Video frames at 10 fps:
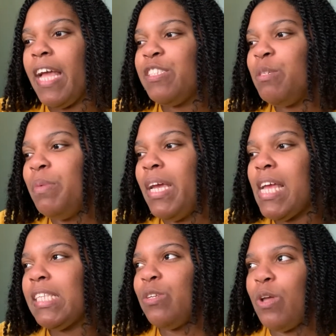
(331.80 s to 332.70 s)
To me,
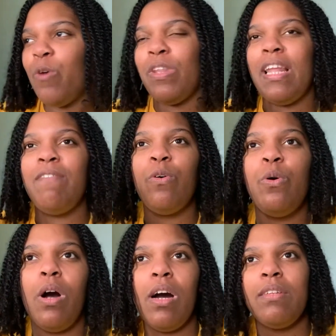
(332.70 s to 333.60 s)
it's on the
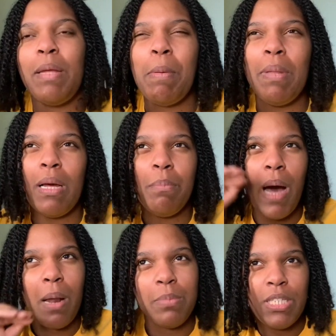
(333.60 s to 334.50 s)
level, like maybe like a
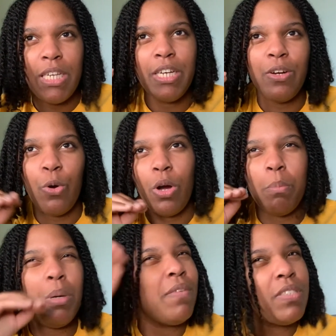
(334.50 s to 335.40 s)
bottom tier or
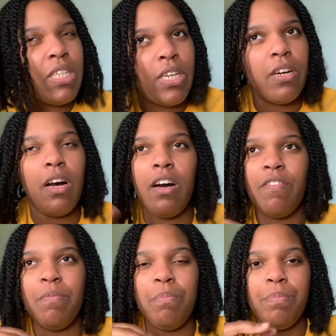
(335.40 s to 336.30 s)
above tier
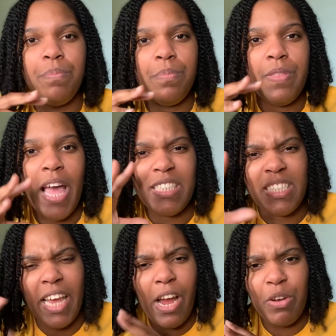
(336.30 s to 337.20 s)
of that
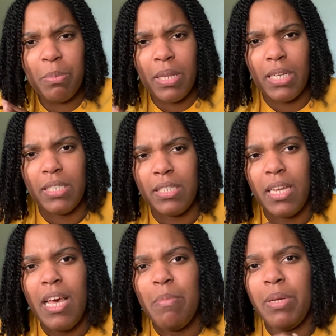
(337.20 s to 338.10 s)
scary place,
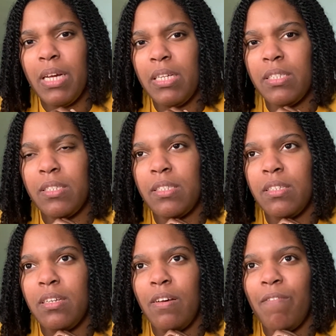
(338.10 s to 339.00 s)
because
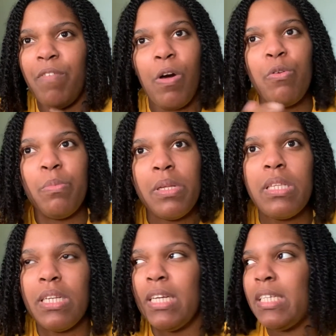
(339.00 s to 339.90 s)

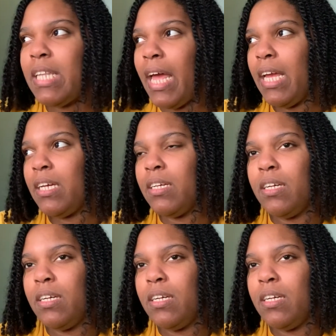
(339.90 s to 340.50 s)
vulnerability is like